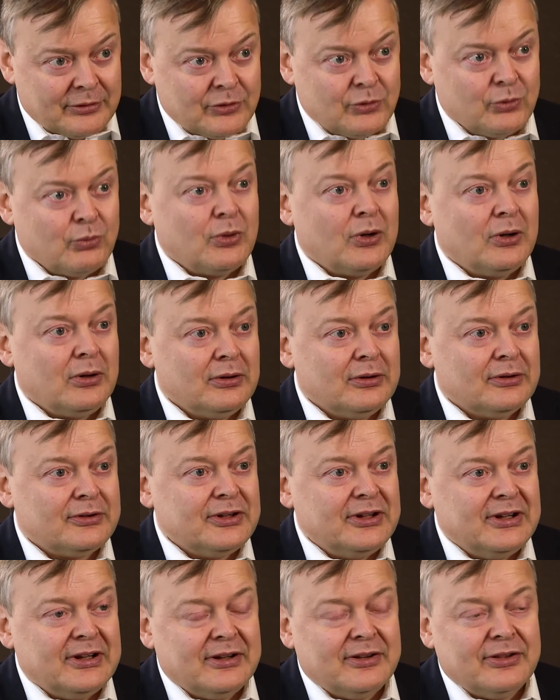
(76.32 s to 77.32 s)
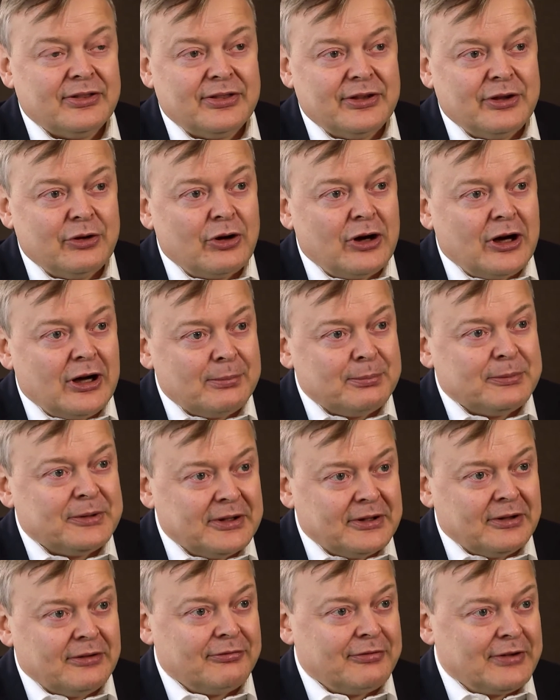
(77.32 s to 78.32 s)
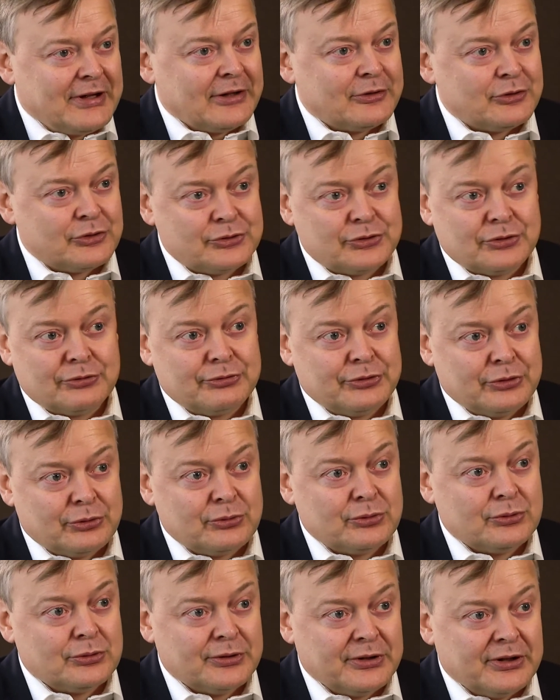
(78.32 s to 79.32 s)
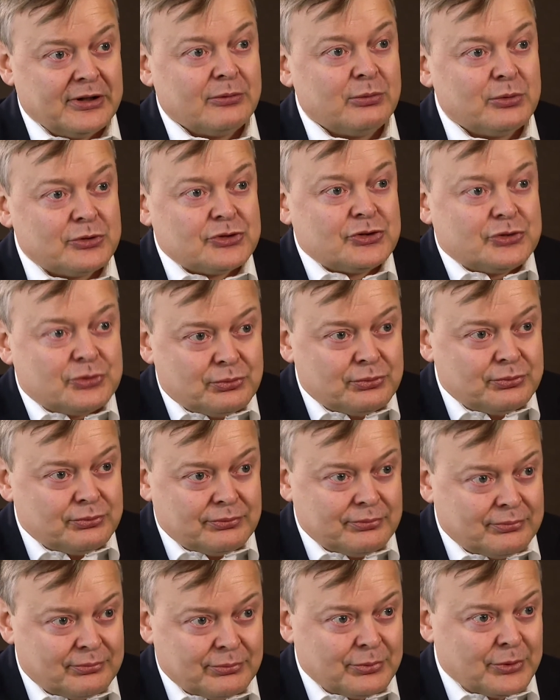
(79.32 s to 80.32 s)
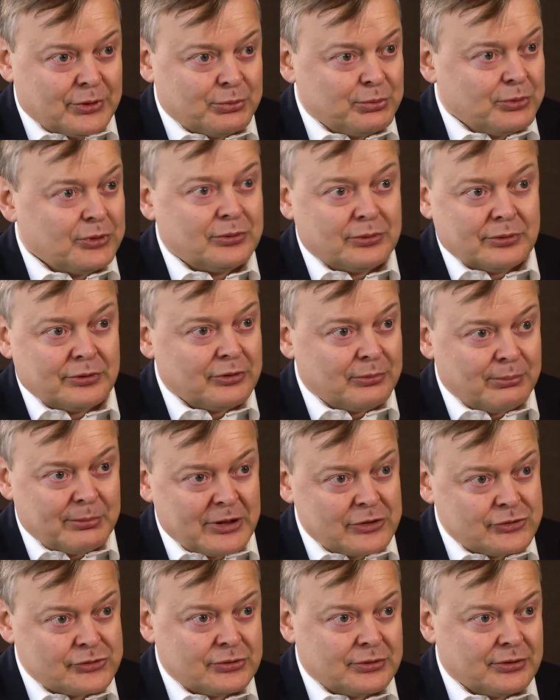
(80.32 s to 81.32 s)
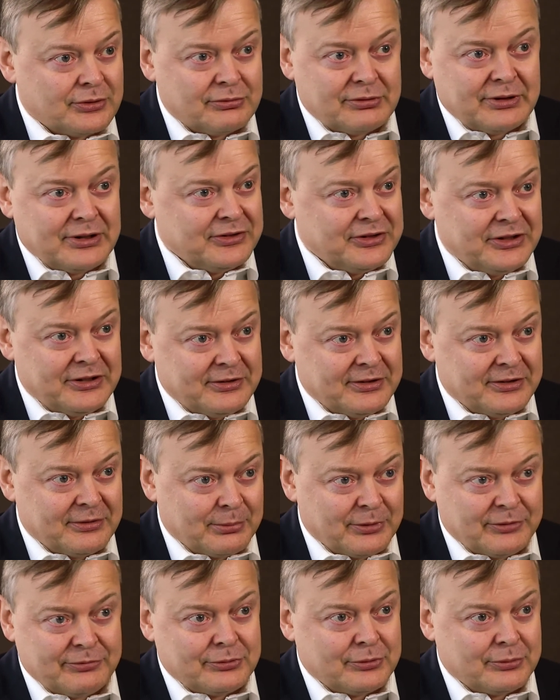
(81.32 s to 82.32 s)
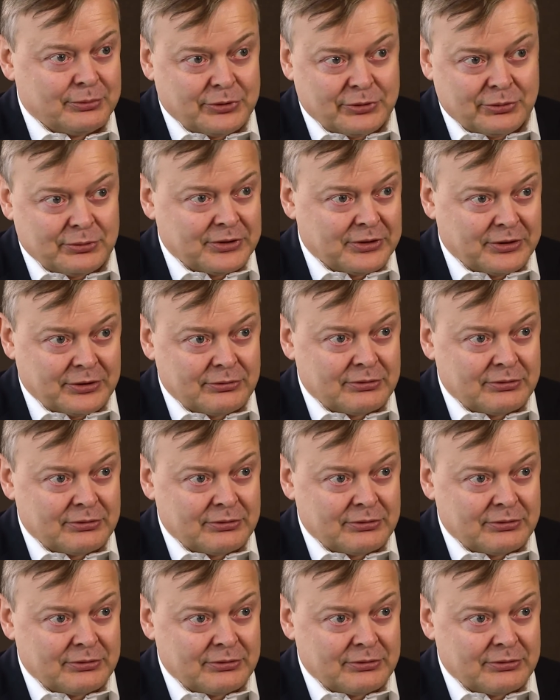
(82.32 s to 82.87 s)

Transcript: quality and the optical factors of your cornea, which is what we're going to measure in great detail before we do any